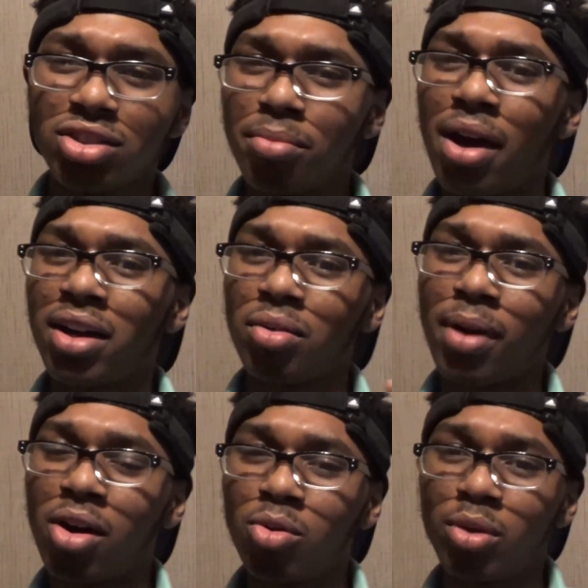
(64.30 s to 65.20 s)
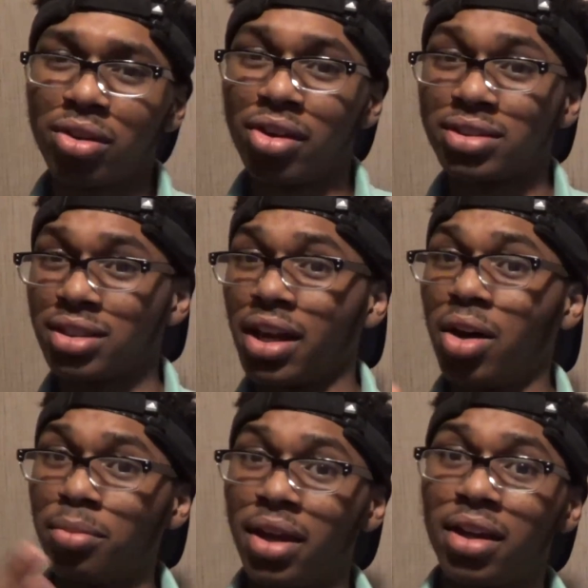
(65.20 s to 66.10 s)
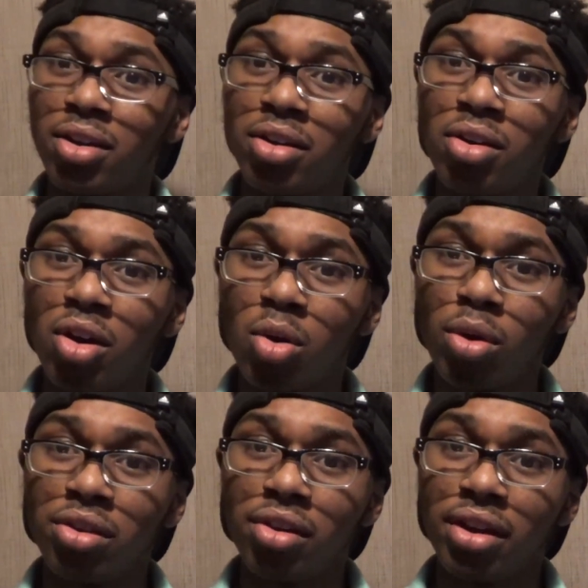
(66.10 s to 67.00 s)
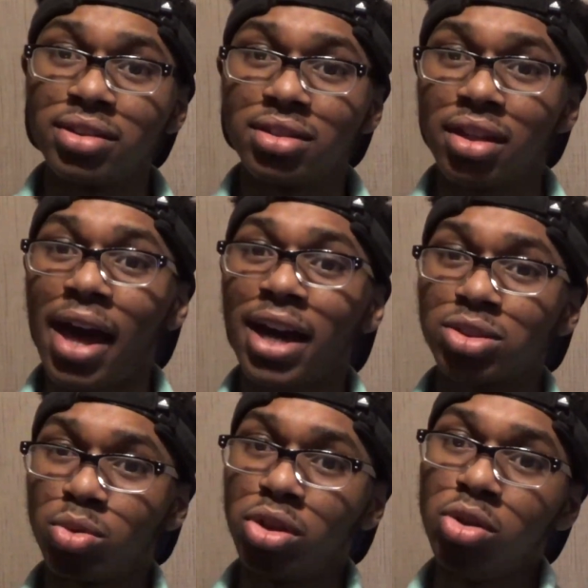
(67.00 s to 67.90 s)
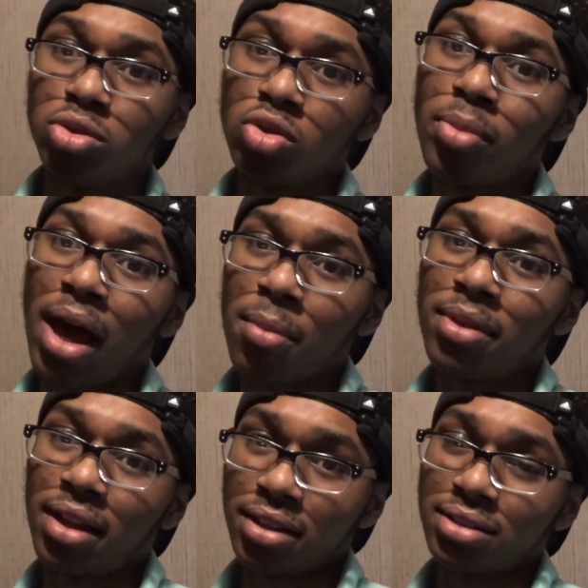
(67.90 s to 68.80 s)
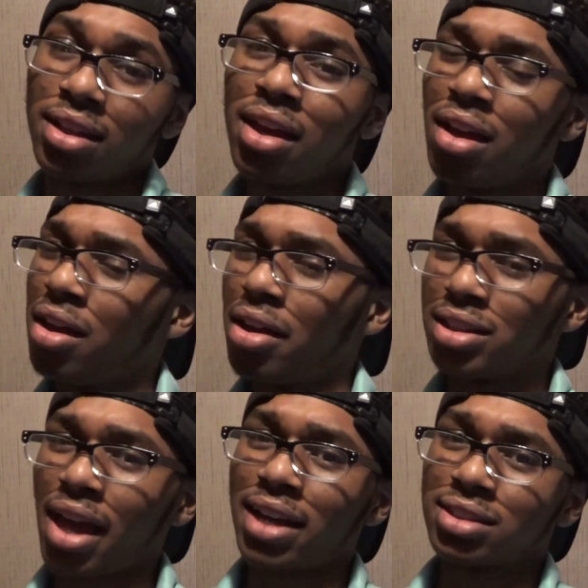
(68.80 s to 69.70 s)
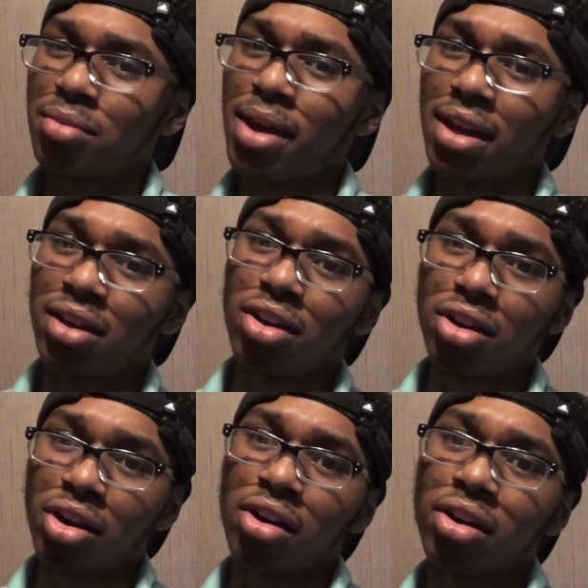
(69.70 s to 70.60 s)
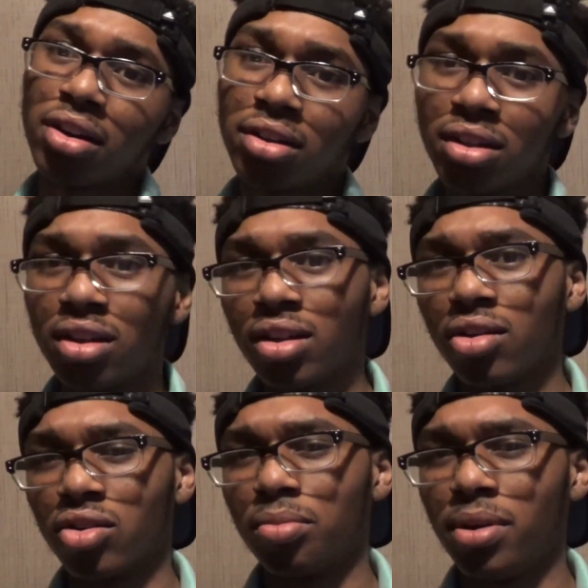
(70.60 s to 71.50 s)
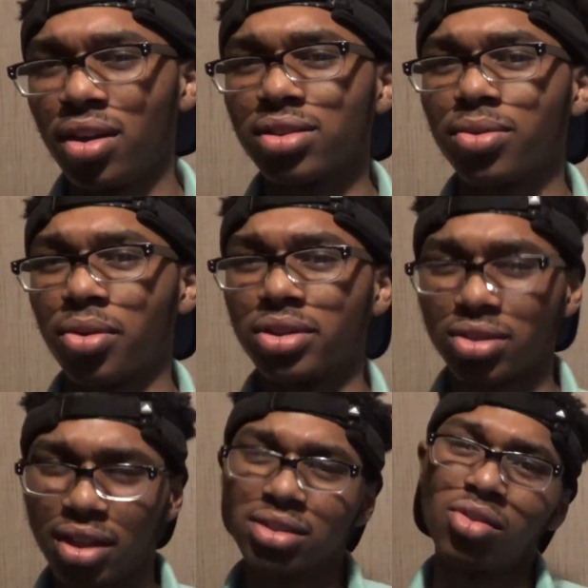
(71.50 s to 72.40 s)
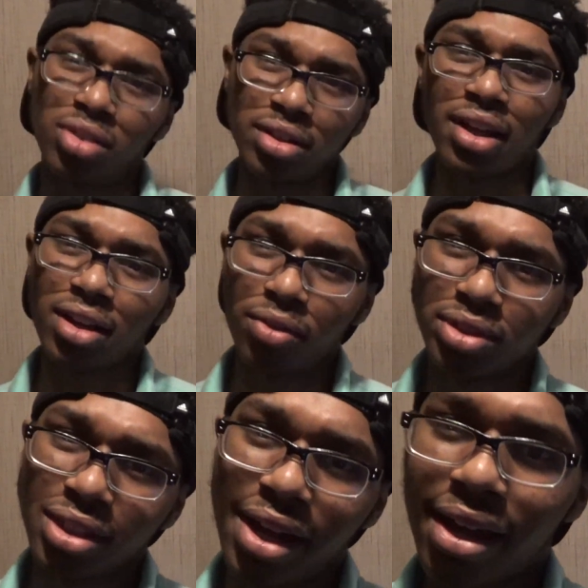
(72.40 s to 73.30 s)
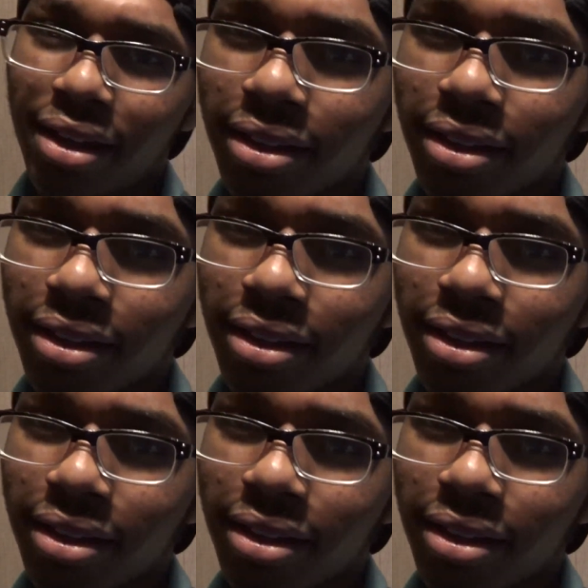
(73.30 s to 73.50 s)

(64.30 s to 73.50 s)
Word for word: your mind about whether it's the update or whether it's the actual YouTube app that is actually making it occur on the PS4. So let's go ahead and head over to that.